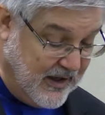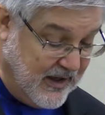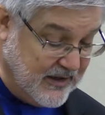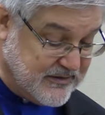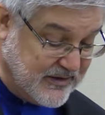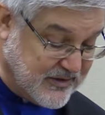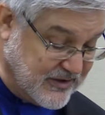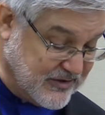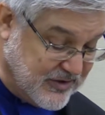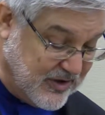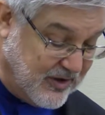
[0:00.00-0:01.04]
He says,
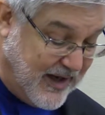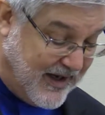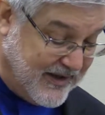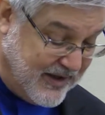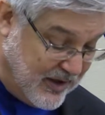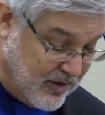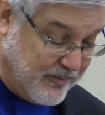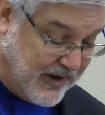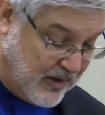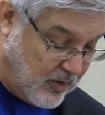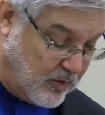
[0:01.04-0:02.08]
consider and hear
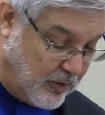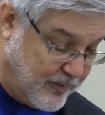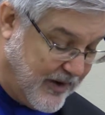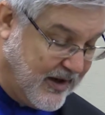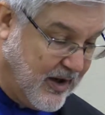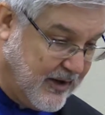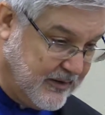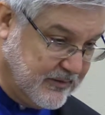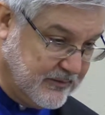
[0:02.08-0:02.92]
me, O Lord my God.